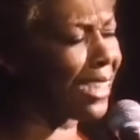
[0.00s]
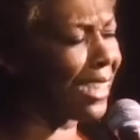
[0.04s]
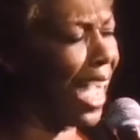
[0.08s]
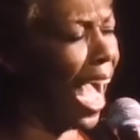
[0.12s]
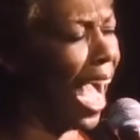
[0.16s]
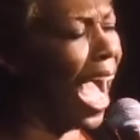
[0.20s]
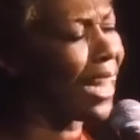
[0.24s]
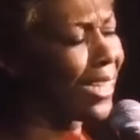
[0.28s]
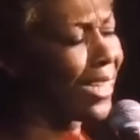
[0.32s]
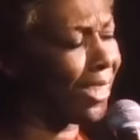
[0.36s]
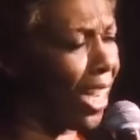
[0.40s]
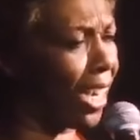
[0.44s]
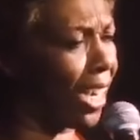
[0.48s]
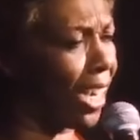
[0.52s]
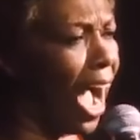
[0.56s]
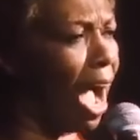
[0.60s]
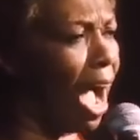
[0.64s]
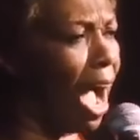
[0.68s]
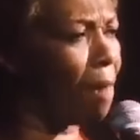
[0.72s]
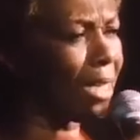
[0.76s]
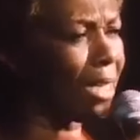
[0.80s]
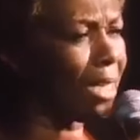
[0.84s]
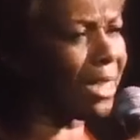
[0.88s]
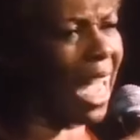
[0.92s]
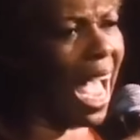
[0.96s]
was have your
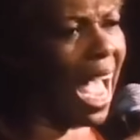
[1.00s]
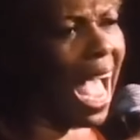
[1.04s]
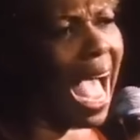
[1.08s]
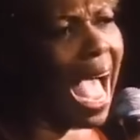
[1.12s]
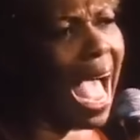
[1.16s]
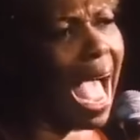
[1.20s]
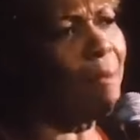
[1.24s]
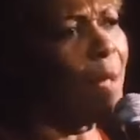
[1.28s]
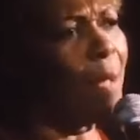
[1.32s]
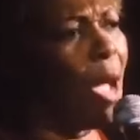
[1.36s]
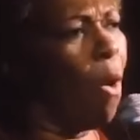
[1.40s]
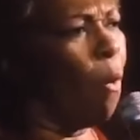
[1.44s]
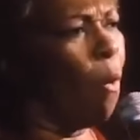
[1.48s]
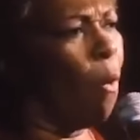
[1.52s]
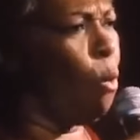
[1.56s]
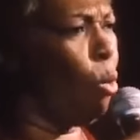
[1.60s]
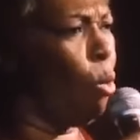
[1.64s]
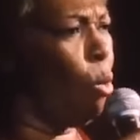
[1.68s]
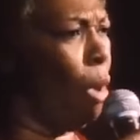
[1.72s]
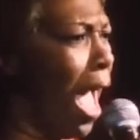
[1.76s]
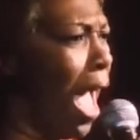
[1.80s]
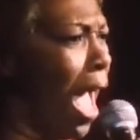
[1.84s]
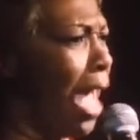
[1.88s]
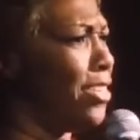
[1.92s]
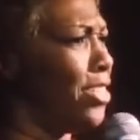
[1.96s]
own club
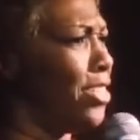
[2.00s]
act.